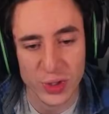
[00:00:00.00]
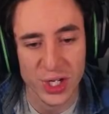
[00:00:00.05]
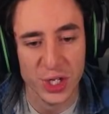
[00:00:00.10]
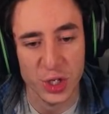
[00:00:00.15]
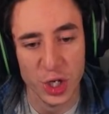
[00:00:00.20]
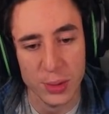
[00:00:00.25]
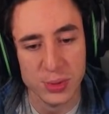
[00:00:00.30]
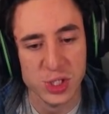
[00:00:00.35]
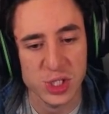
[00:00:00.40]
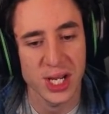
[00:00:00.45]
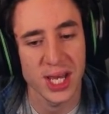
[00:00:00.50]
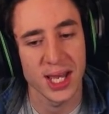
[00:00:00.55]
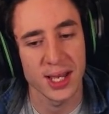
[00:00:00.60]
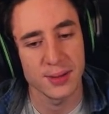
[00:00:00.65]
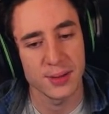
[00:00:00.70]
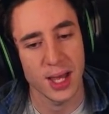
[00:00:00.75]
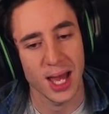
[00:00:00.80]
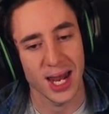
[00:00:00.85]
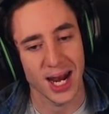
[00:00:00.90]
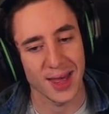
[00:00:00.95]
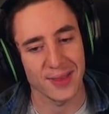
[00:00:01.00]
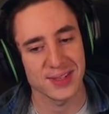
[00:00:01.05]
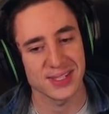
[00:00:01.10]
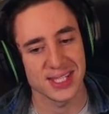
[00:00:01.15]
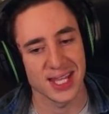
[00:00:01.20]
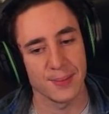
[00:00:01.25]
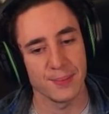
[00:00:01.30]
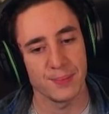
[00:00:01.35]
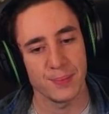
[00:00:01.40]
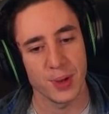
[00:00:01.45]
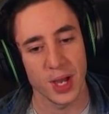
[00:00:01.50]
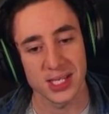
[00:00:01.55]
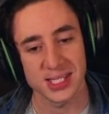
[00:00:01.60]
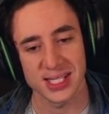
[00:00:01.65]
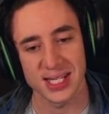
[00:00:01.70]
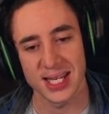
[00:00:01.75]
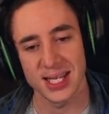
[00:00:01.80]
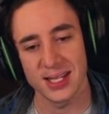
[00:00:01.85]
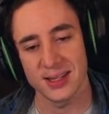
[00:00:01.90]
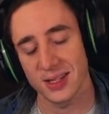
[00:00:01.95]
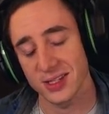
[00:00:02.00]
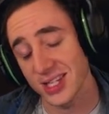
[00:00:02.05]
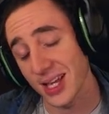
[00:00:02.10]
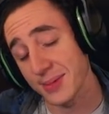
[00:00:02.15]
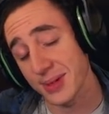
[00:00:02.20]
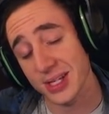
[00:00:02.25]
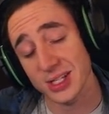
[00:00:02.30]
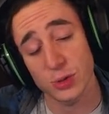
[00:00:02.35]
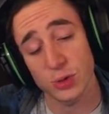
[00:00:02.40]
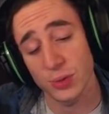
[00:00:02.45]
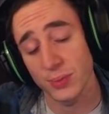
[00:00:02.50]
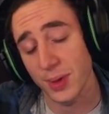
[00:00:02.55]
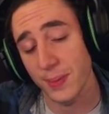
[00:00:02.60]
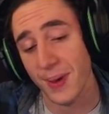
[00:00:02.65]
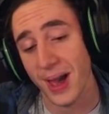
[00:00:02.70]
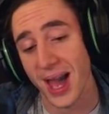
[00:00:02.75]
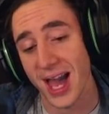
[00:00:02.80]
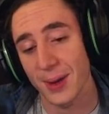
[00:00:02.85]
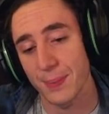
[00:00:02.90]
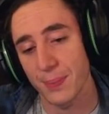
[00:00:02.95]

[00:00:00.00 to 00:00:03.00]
good option here. I like the stim personally. The Semtex wouldn't be bad,